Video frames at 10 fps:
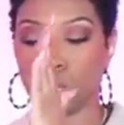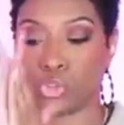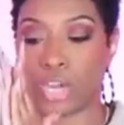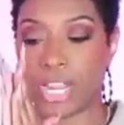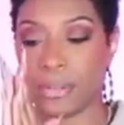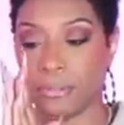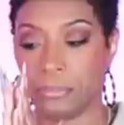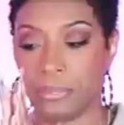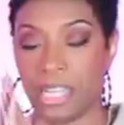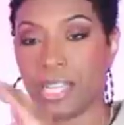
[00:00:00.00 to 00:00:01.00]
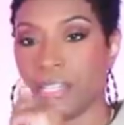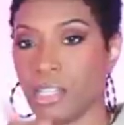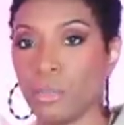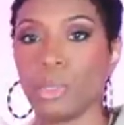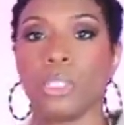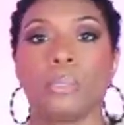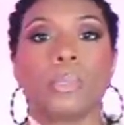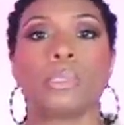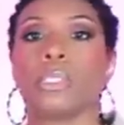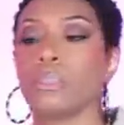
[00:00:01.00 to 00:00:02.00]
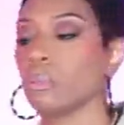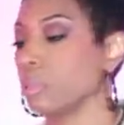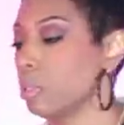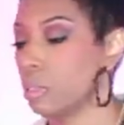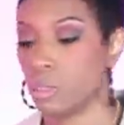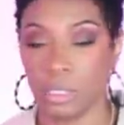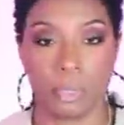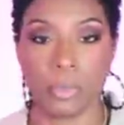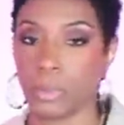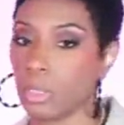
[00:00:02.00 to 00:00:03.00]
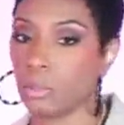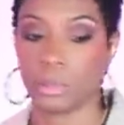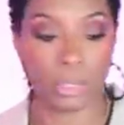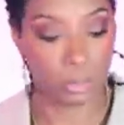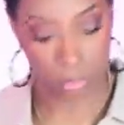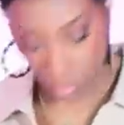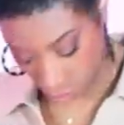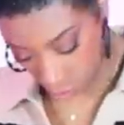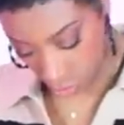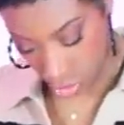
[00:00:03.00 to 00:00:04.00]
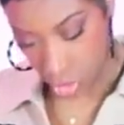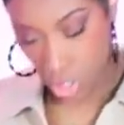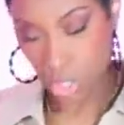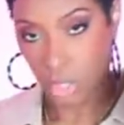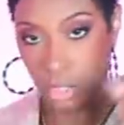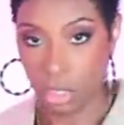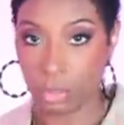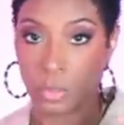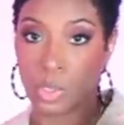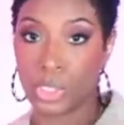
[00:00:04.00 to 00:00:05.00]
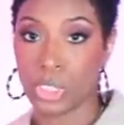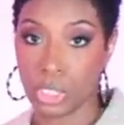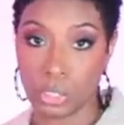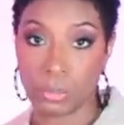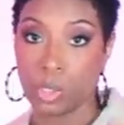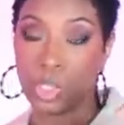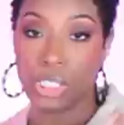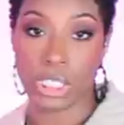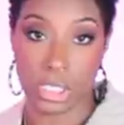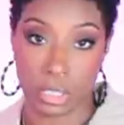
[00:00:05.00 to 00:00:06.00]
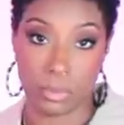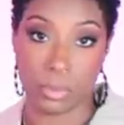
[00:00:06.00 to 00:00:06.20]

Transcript: Trend. Denim on denim on denim. Denim on denim on denim. Denim on denim on denim